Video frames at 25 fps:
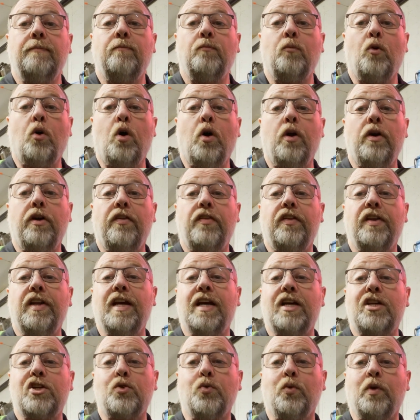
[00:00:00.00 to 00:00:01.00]
On to the
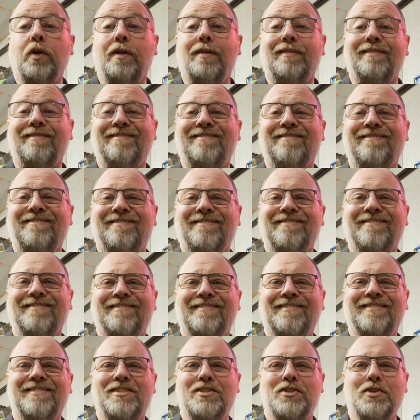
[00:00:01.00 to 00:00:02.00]
next one.
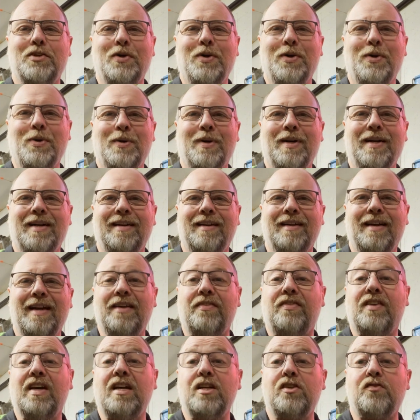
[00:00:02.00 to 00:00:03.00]
So, uh, hey,
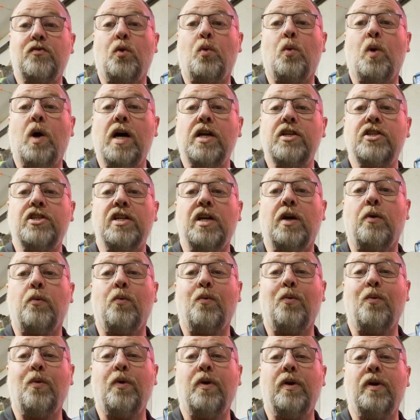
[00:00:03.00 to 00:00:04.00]
thanks for watching. I
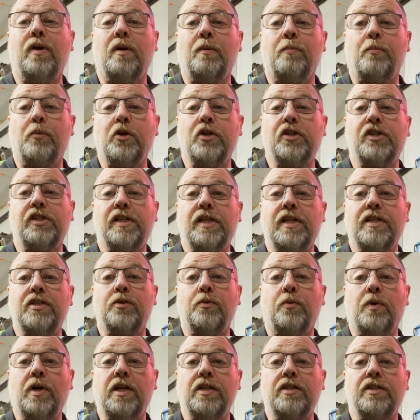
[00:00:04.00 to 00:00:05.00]
really appreciate
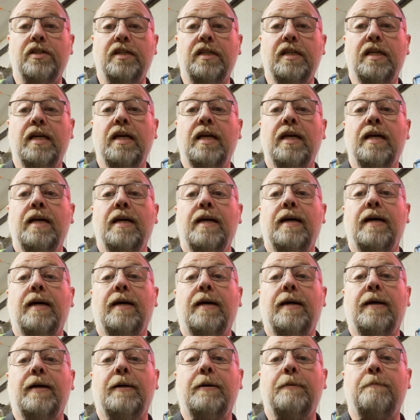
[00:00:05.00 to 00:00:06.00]
you watching.
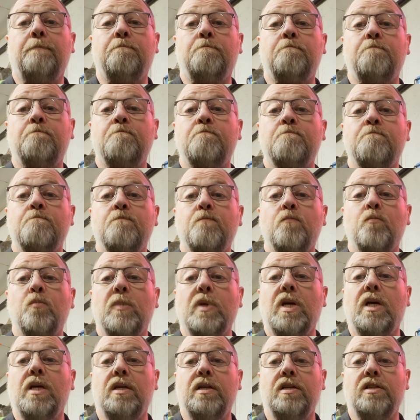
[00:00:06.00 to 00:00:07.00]
Um,
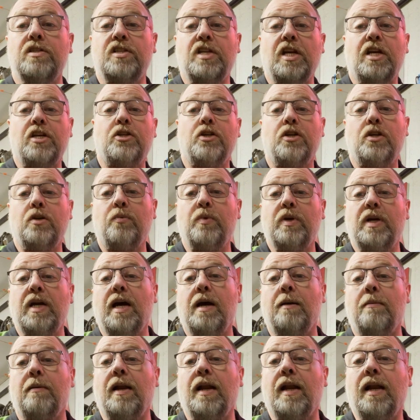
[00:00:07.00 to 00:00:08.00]
stay tuned. We
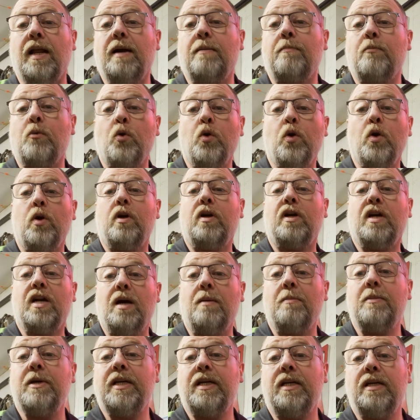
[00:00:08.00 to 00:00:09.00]
got a lot more
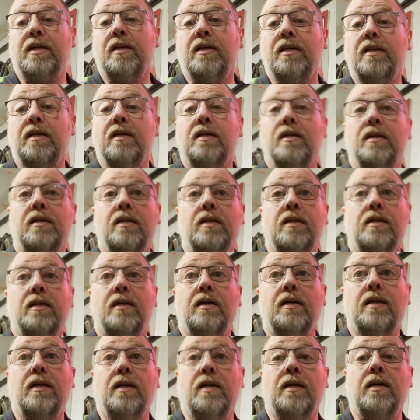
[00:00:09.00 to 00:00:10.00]
coming
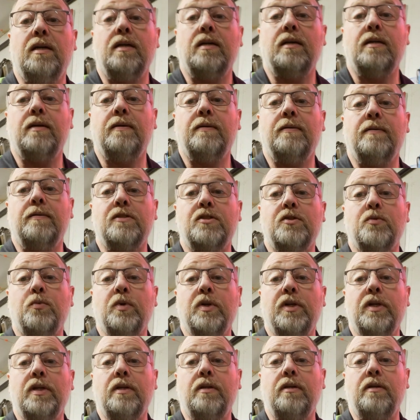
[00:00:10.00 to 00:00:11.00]
uh, as
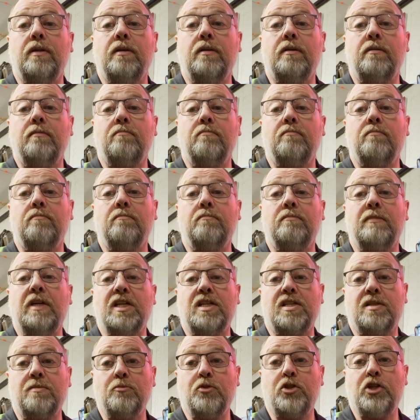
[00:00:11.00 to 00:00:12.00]
we make
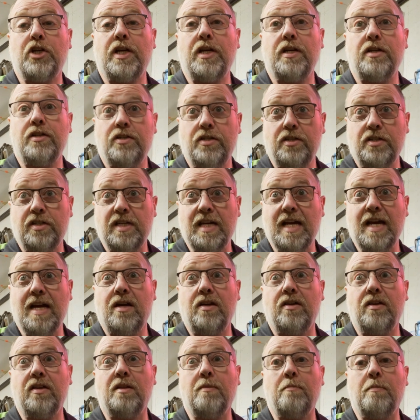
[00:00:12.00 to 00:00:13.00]
some changes
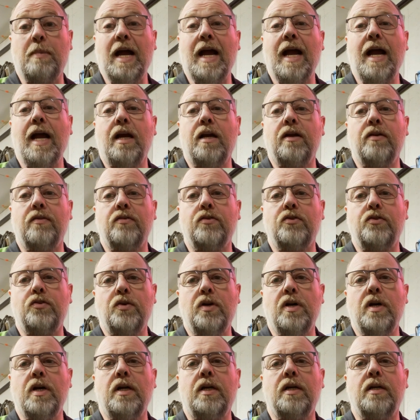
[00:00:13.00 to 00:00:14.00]
now to the back of the
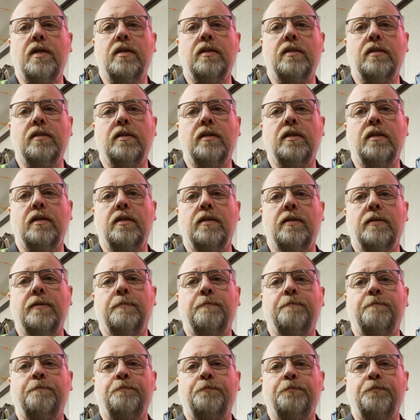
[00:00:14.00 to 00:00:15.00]
truck.
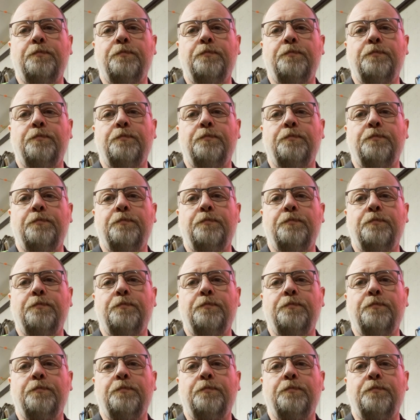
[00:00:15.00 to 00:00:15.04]
Um,